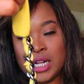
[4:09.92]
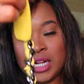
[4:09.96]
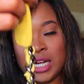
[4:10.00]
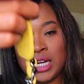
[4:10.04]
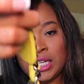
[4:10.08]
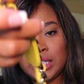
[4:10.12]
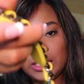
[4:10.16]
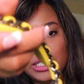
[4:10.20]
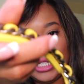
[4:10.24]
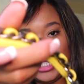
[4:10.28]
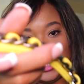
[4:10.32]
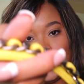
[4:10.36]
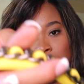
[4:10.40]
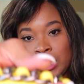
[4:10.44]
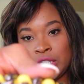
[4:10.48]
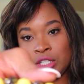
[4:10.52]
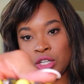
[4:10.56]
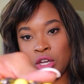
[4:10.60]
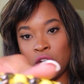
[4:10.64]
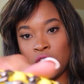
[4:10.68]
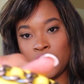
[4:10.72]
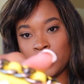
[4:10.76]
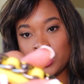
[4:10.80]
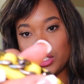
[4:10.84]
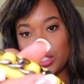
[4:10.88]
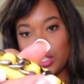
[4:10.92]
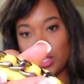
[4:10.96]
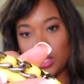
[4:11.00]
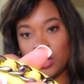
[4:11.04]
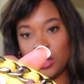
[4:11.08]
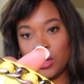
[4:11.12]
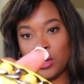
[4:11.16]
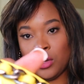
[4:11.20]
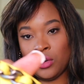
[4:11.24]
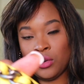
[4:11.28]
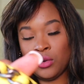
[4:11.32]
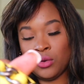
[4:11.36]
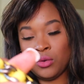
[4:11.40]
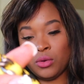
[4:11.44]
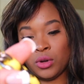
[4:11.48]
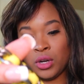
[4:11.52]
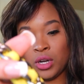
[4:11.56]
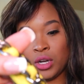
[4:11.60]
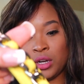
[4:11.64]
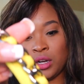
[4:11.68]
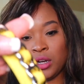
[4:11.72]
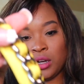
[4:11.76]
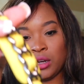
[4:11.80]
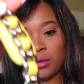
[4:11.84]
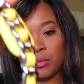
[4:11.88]
And then it's also
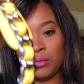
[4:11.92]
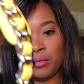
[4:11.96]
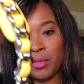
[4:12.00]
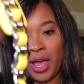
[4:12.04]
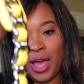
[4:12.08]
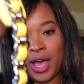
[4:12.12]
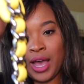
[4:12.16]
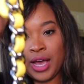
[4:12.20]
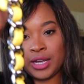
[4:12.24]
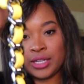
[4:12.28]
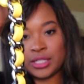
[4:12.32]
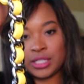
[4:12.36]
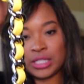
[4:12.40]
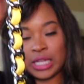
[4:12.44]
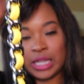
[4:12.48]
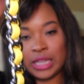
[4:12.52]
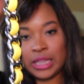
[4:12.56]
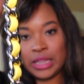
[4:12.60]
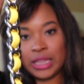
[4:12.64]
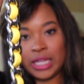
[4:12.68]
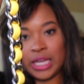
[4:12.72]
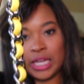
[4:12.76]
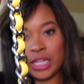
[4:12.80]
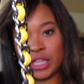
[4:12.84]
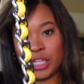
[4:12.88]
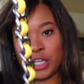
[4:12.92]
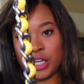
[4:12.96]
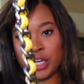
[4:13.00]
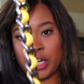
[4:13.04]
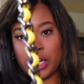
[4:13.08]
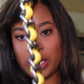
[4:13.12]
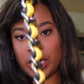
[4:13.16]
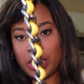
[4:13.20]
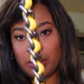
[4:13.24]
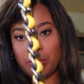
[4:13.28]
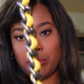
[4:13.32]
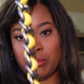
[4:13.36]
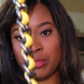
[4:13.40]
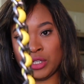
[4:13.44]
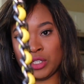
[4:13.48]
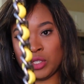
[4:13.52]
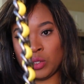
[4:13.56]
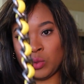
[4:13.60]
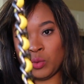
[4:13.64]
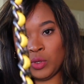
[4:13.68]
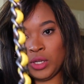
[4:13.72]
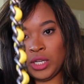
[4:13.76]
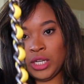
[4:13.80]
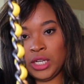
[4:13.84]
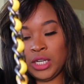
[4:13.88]
has leather in
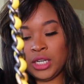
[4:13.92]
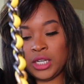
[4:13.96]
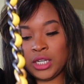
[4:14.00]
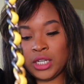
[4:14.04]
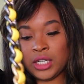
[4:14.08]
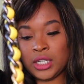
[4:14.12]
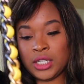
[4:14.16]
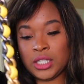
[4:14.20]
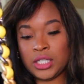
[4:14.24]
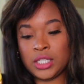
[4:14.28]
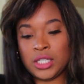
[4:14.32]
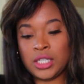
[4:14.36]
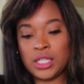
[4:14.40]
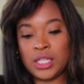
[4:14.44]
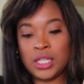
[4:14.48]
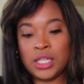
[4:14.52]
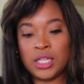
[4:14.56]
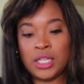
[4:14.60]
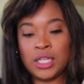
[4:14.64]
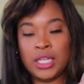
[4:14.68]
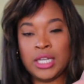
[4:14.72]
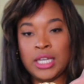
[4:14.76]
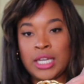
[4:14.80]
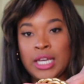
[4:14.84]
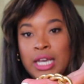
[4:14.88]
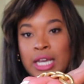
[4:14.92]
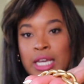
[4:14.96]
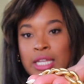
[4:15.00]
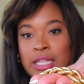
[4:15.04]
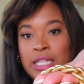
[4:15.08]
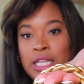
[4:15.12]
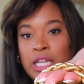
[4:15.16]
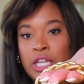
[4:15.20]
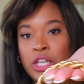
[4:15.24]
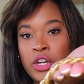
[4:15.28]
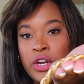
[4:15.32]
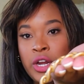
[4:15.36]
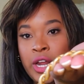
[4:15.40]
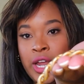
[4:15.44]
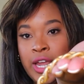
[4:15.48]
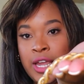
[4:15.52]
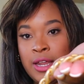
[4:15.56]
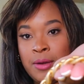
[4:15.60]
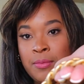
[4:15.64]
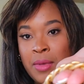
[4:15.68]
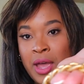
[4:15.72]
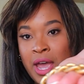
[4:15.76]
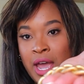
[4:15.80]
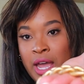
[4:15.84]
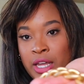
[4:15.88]
between, and then your
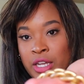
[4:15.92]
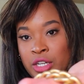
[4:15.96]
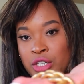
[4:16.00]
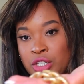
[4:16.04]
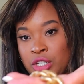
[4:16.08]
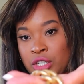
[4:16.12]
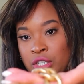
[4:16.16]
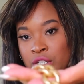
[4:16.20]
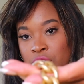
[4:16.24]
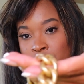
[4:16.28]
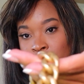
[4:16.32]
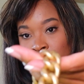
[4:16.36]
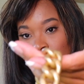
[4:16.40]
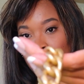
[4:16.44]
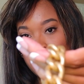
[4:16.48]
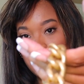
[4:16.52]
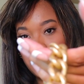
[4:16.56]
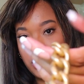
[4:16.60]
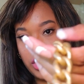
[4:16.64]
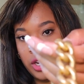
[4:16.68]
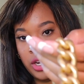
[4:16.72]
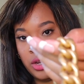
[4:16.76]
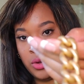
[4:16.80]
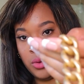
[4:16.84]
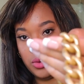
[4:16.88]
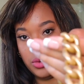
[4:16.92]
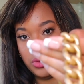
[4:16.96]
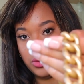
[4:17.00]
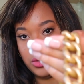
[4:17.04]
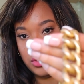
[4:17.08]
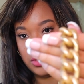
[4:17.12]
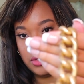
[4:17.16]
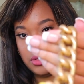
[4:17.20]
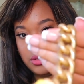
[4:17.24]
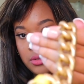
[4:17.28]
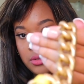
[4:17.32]
handbag is just straight gold,